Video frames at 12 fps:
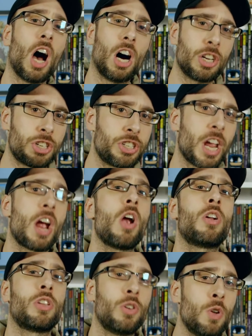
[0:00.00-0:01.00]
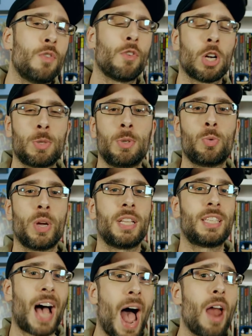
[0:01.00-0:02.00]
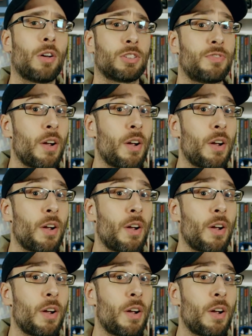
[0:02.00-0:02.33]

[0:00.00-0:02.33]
a shared universe between titles,